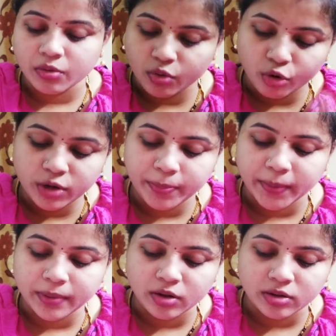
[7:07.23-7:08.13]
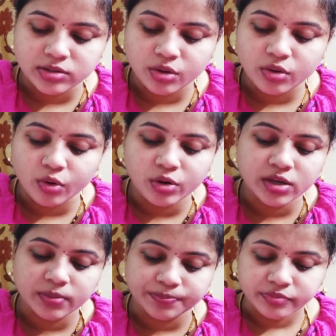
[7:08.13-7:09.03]
old people also, old
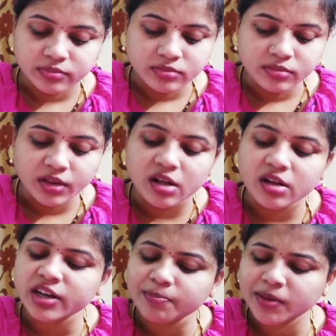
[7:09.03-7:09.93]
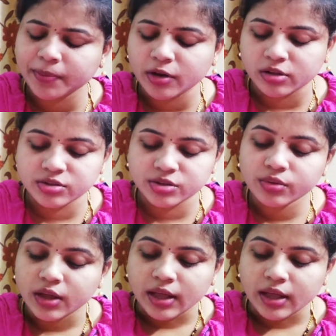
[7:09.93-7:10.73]
early people also.